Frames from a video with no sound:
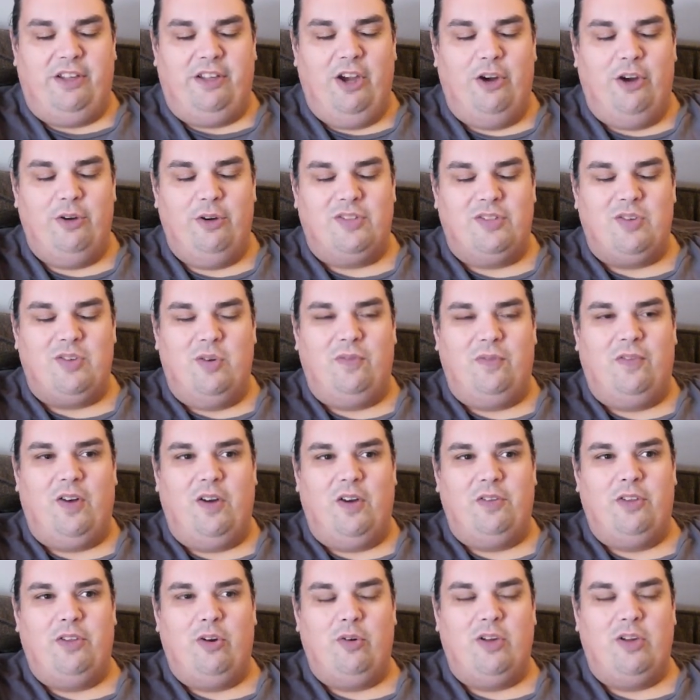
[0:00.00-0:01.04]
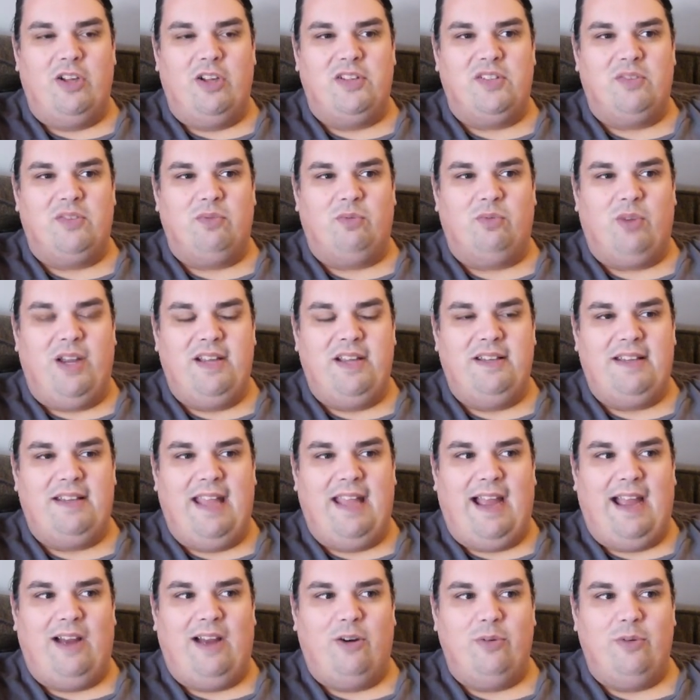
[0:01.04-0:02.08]
go so far though, because right
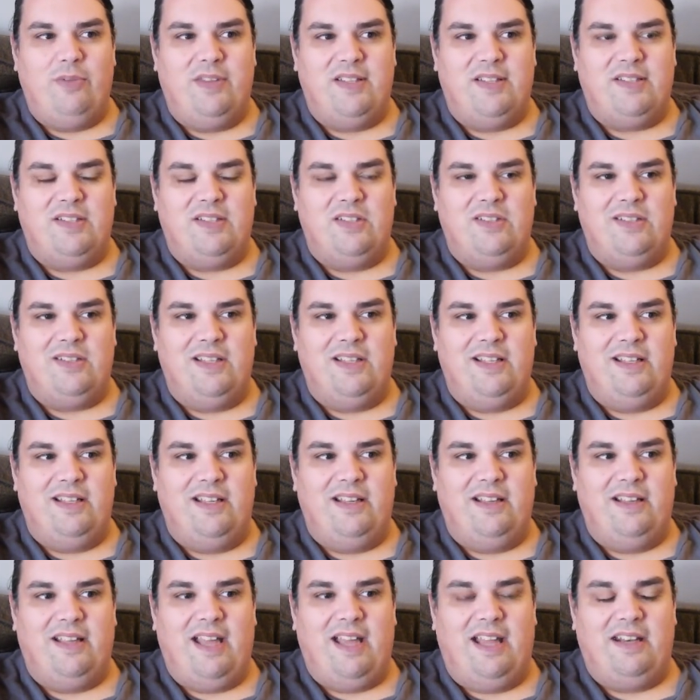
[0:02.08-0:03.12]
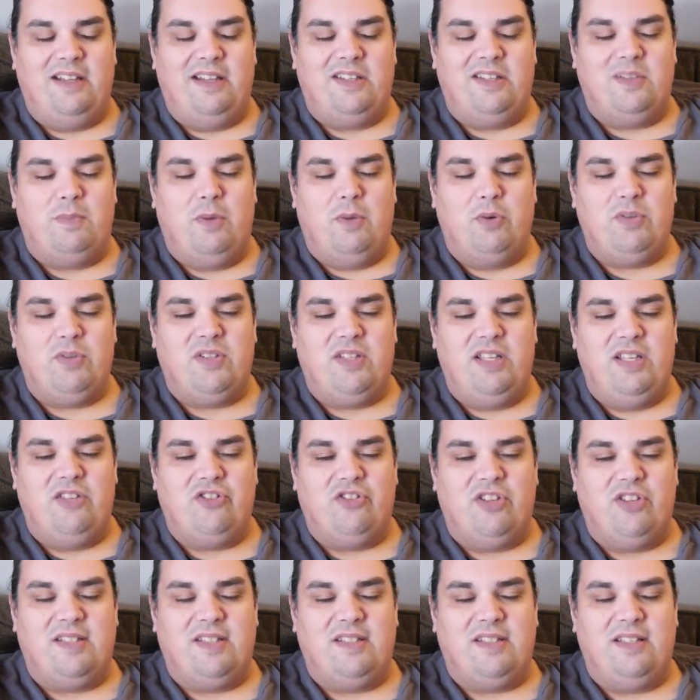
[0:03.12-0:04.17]
now this is it, again it's mostly
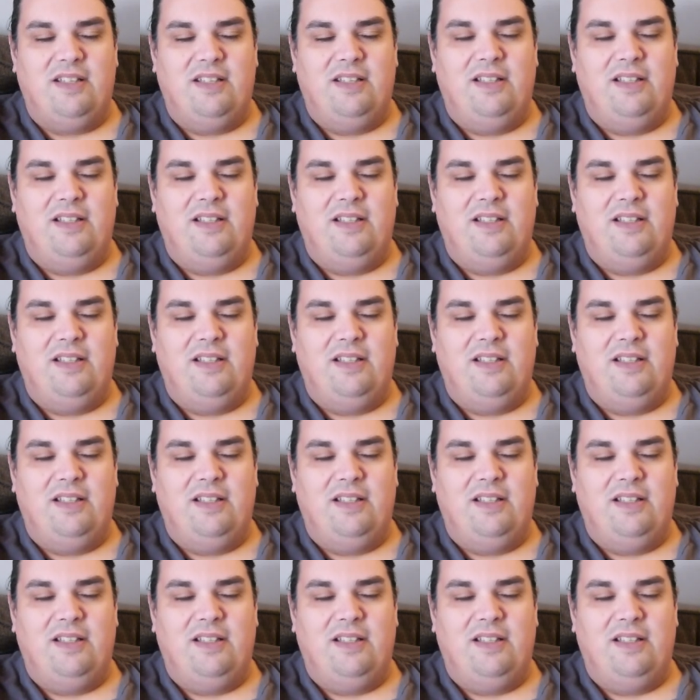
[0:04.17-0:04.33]
just